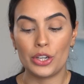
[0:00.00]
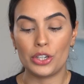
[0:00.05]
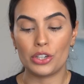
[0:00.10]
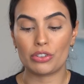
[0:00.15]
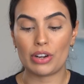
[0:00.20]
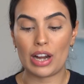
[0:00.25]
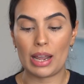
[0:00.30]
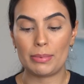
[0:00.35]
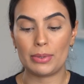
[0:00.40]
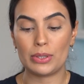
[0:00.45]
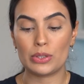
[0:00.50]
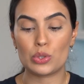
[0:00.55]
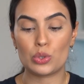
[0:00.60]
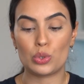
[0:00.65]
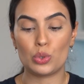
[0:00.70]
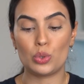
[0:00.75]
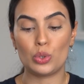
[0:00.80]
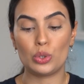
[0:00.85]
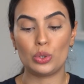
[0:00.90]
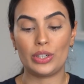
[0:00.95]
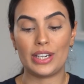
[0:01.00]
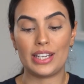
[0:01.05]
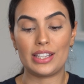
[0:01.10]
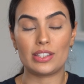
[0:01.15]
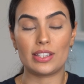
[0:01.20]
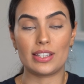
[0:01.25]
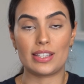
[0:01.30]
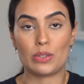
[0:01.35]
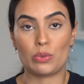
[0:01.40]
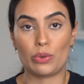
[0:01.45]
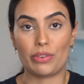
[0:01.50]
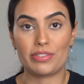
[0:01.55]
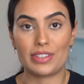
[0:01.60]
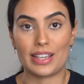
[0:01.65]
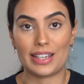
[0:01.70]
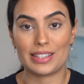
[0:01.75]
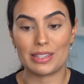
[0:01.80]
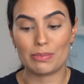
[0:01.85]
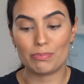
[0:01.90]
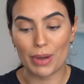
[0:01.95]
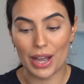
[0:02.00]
You're able to look into Swyftx